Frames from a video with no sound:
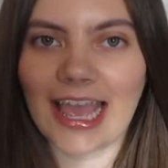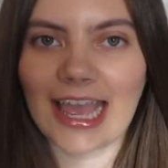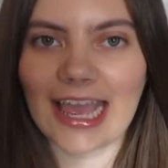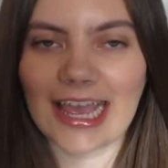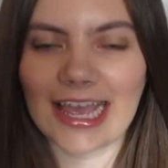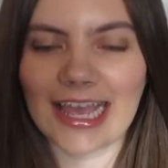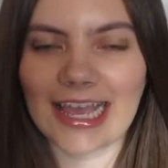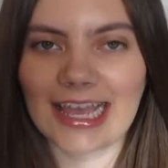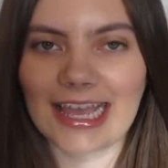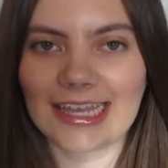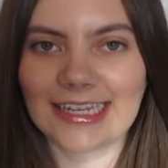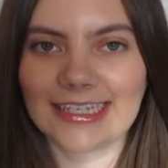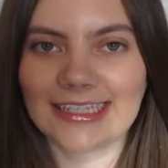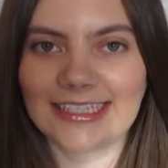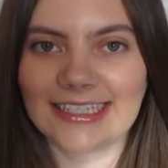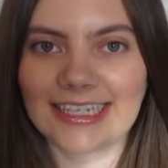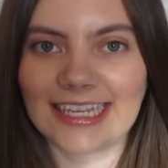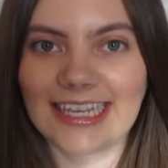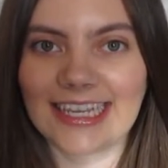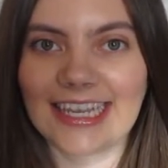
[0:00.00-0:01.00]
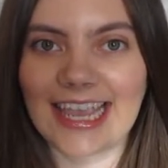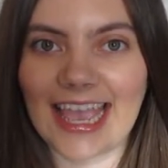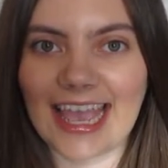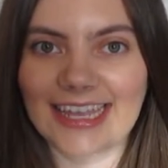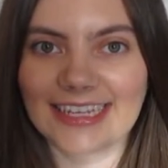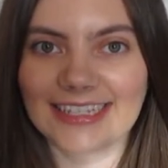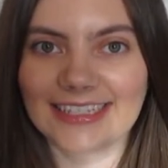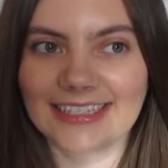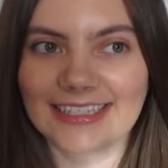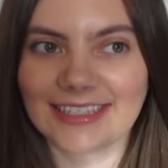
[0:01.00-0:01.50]
And
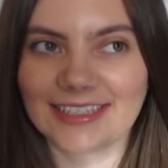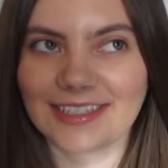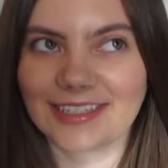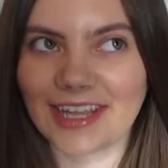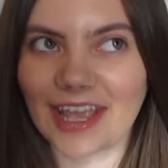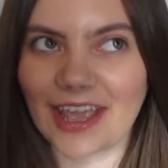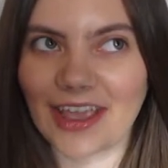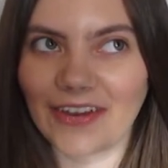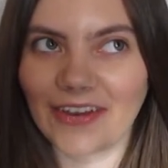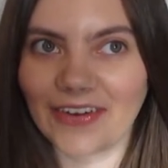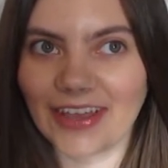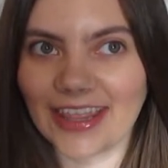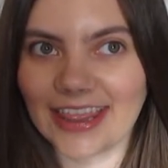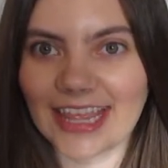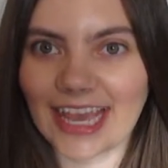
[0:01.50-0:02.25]
yes, so